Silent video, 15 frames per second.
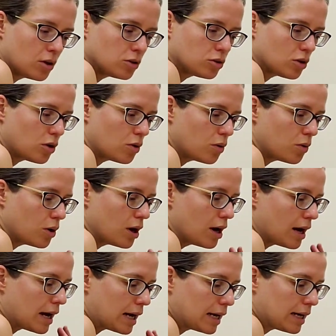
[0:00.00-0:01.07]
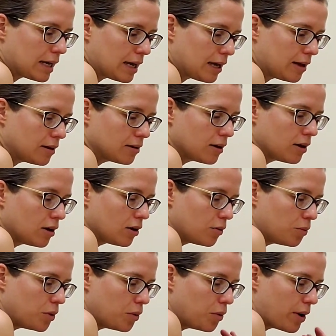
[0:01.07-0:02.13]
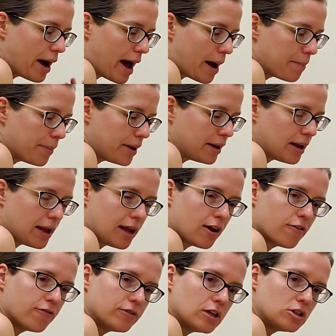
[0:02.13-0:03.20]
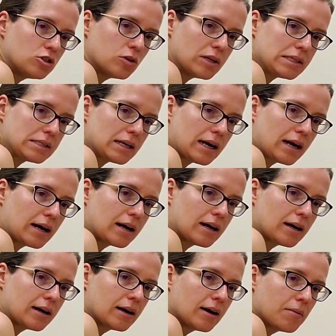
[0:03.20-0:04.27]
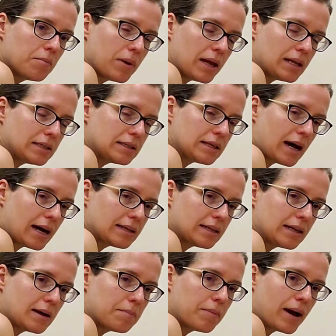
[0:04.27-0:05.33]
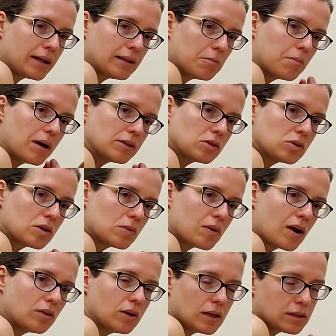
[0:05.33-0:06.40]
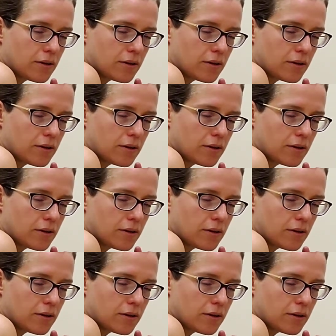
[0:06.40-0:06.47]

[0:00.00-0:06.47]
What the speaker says: So clicking will happen if the joints are being tightened up by the muscles around it,